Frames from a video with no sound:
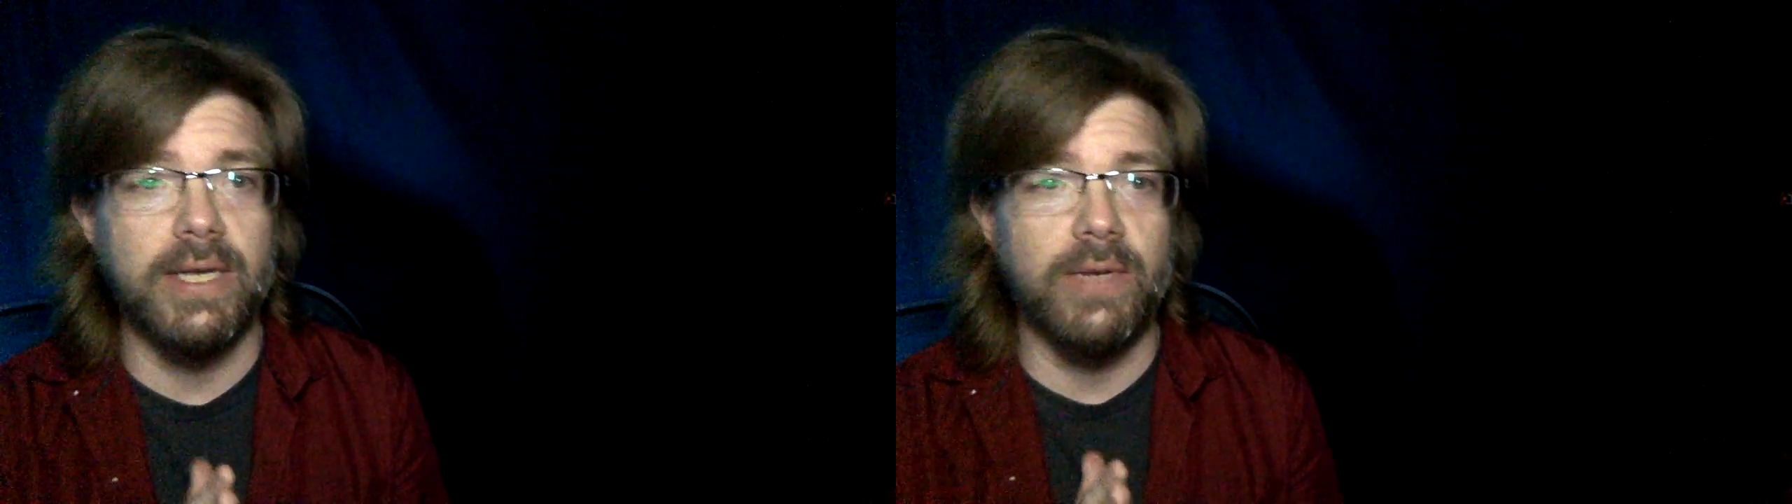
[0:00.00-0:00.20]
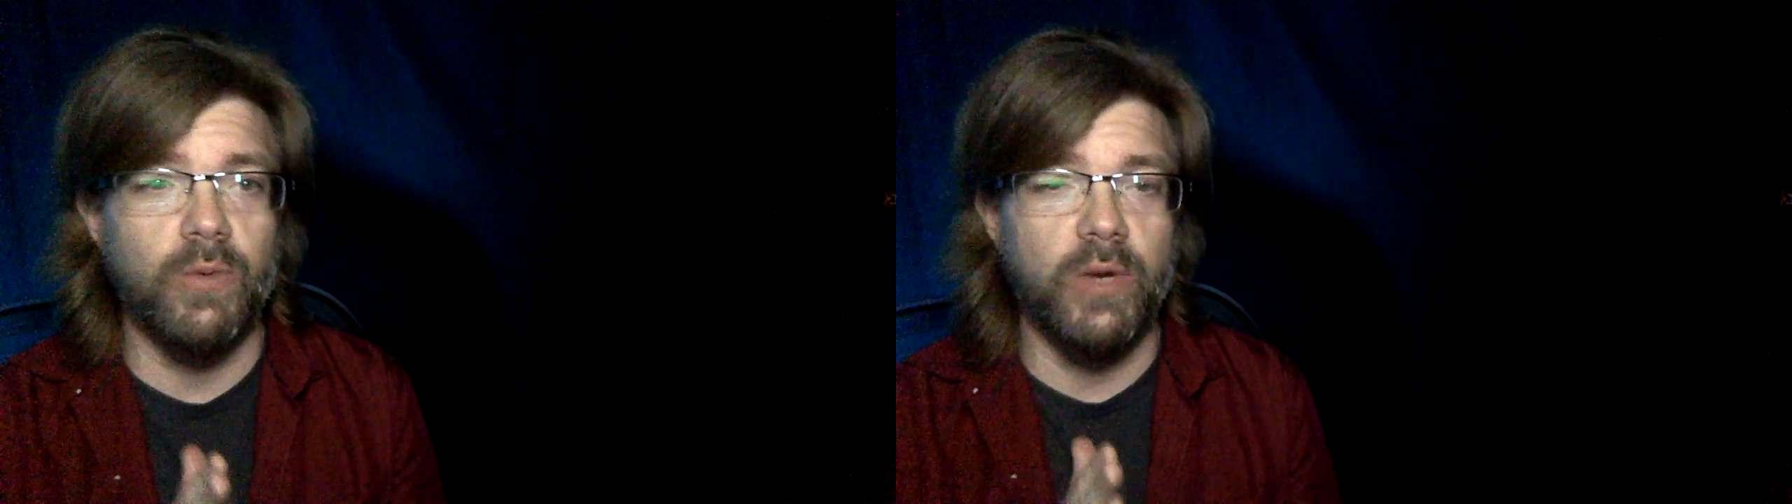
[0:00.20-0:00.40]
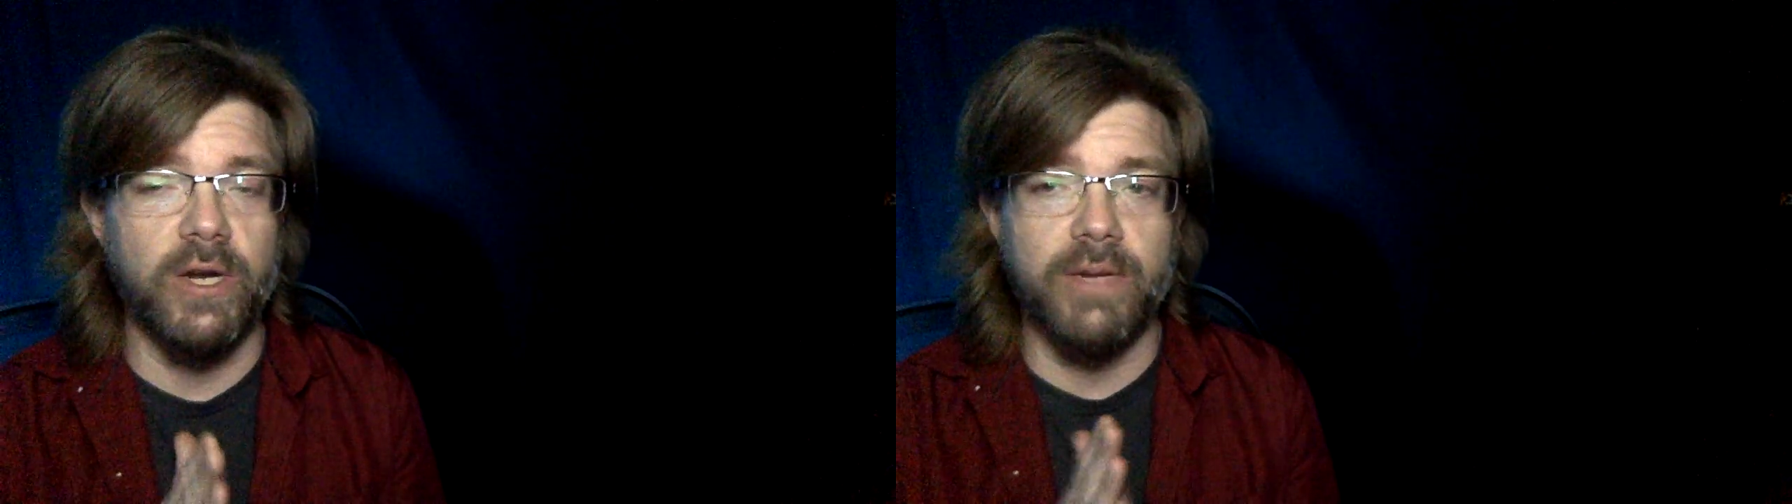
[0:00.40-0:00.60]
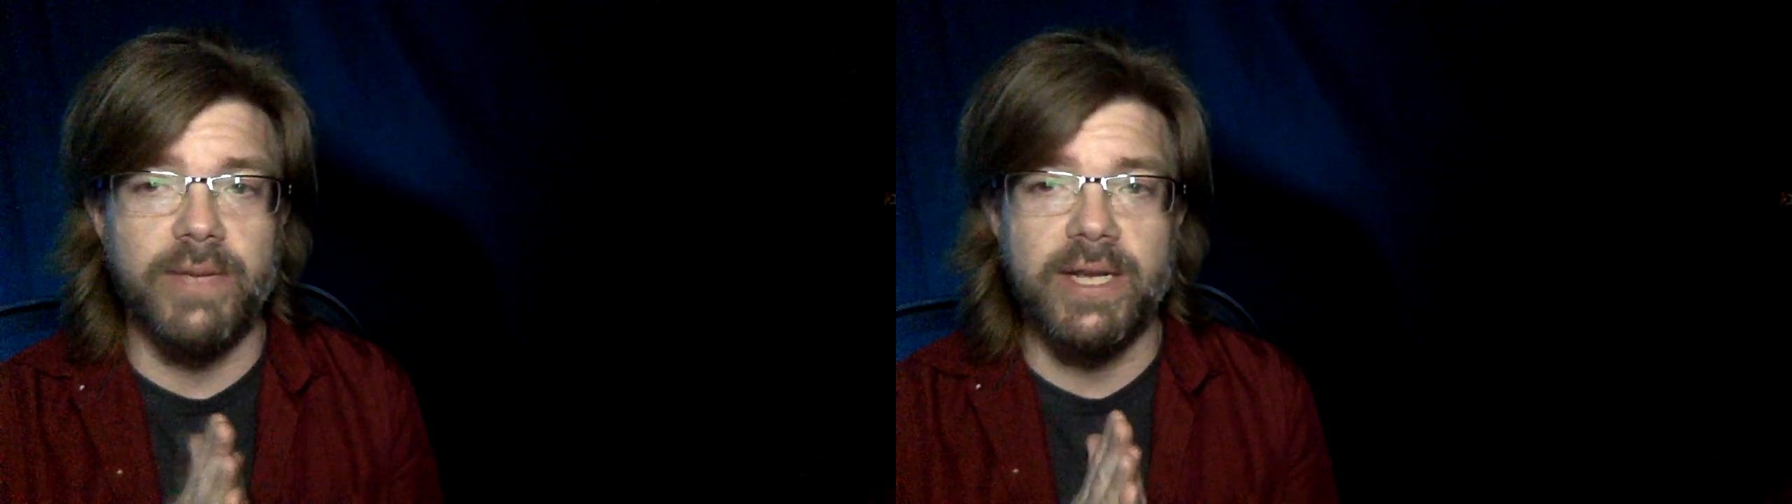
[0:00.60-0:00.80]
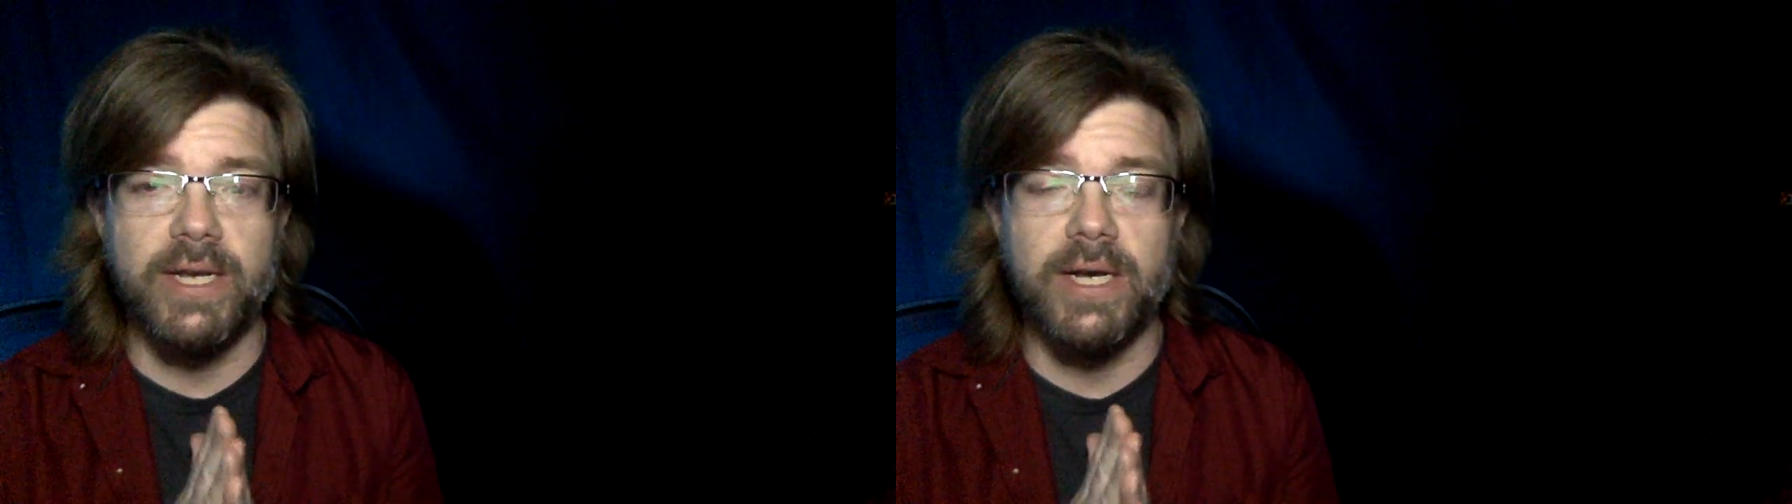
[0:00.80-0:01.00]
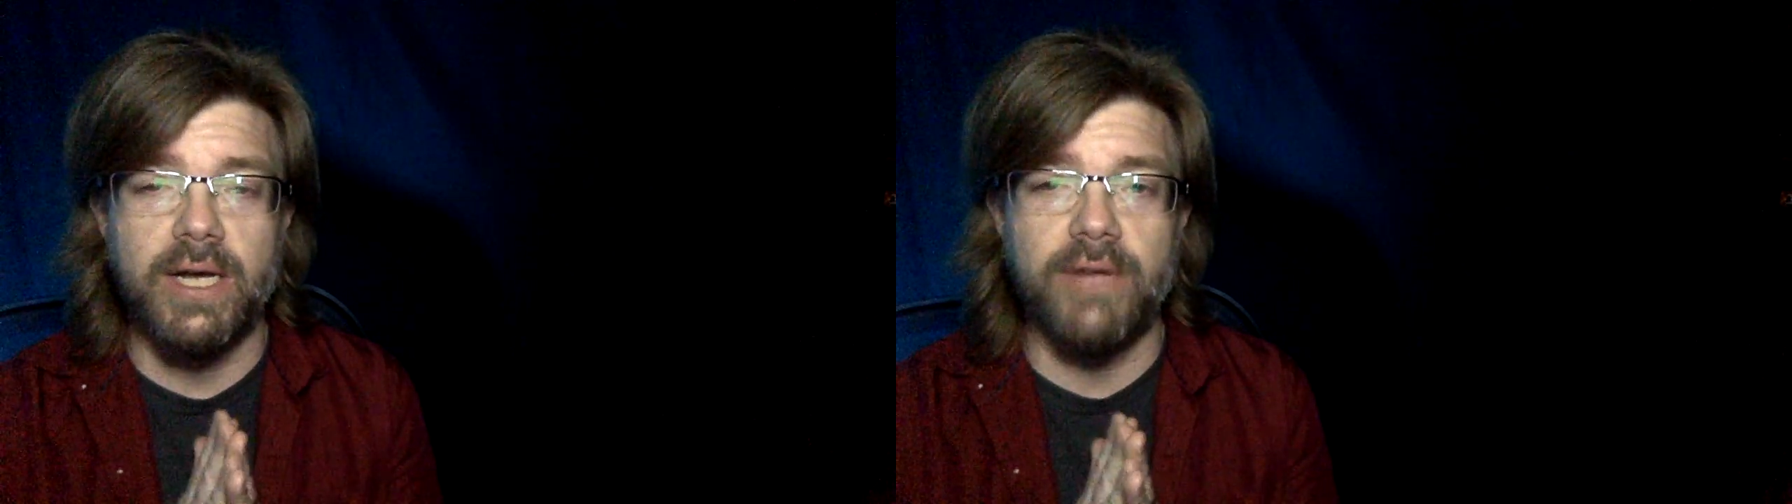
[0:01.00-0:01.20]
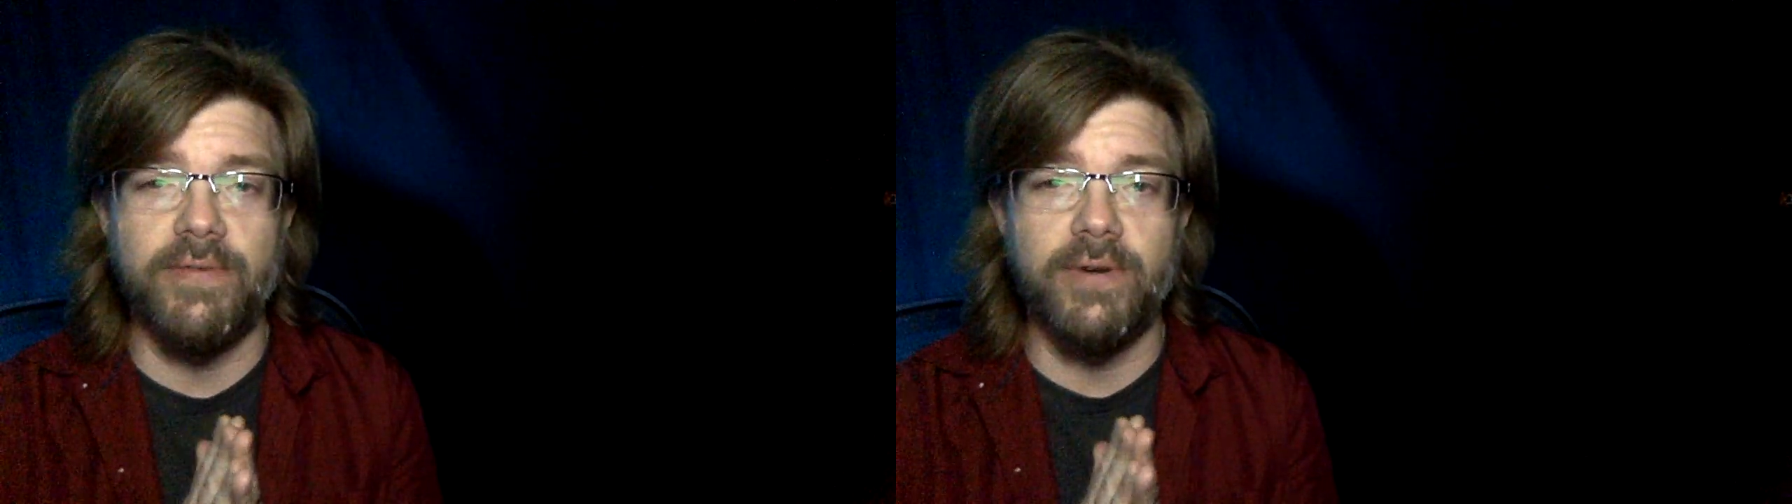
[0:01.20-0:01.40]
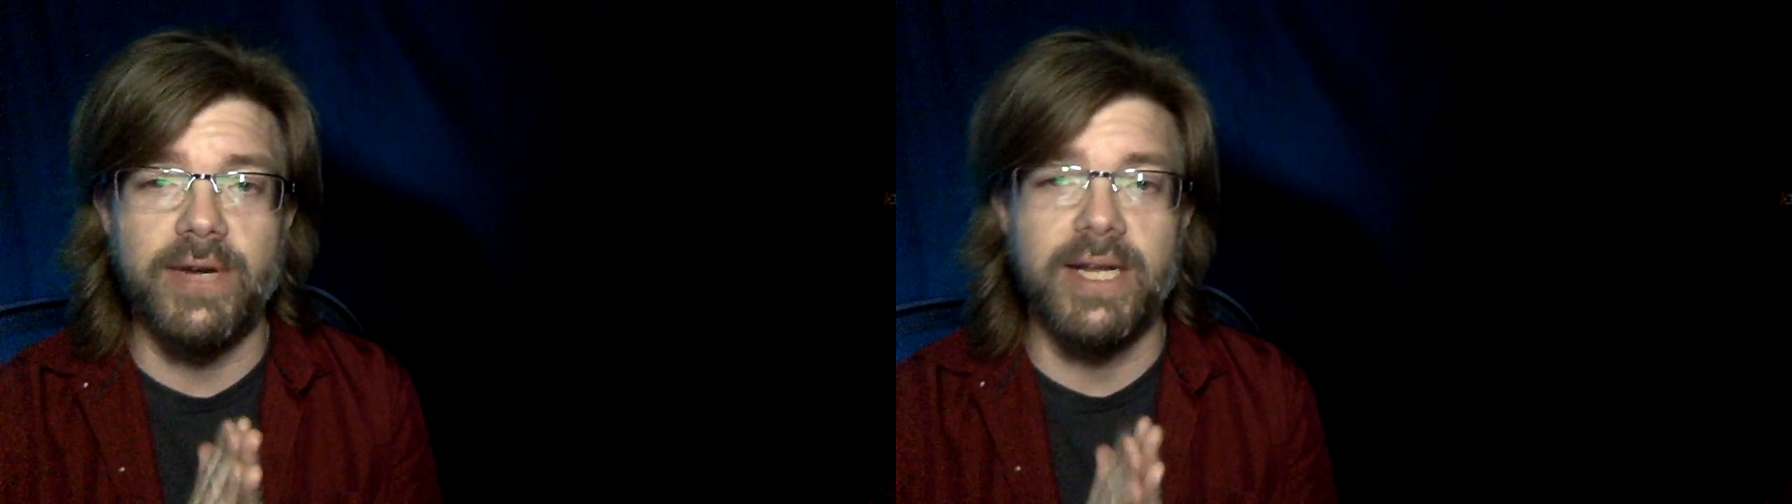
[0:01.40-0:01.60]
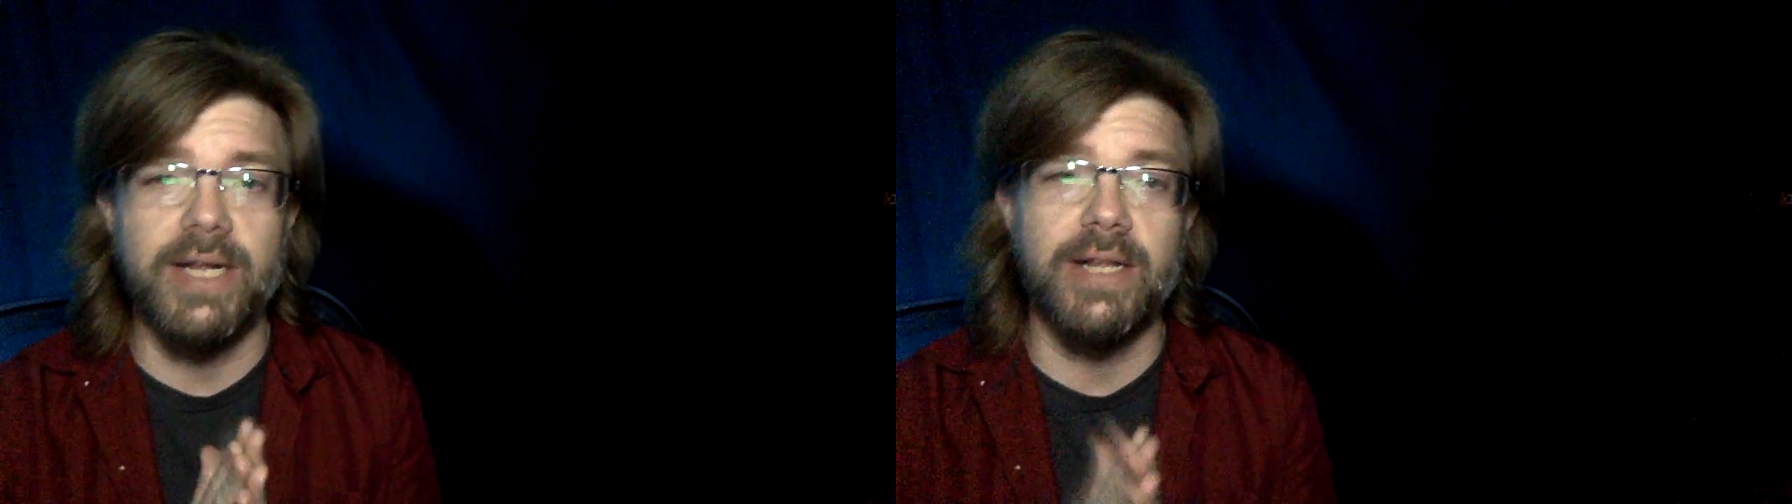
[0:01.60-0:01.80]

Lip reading: and we are going to be covering